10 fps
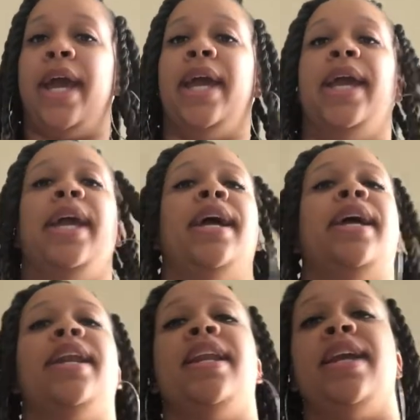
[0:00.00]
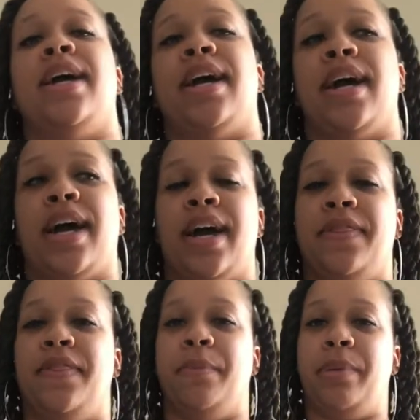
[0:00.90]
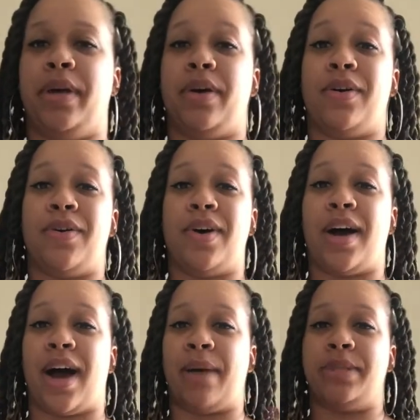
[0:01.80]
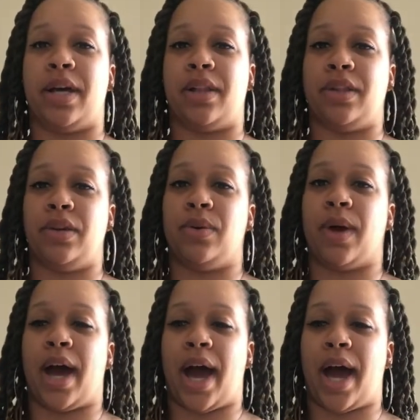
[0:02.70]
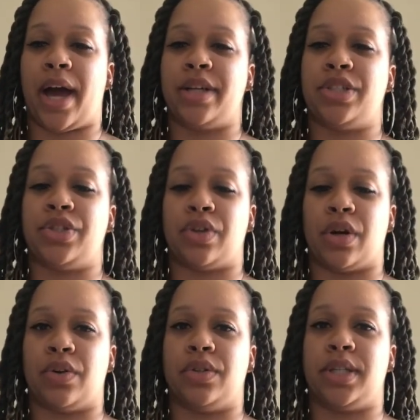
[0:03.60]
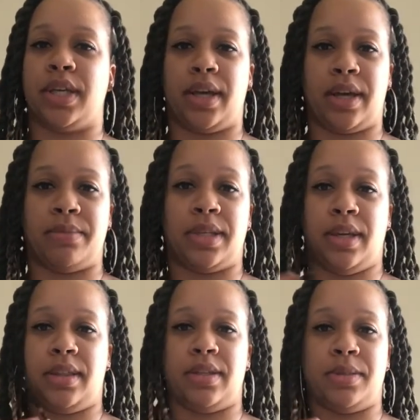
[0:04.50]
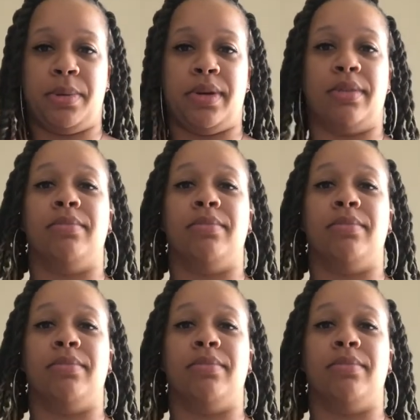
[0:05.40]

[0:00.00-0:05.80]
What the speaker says: And the pill, I'm telling you, I struggled to get him to eat this pill.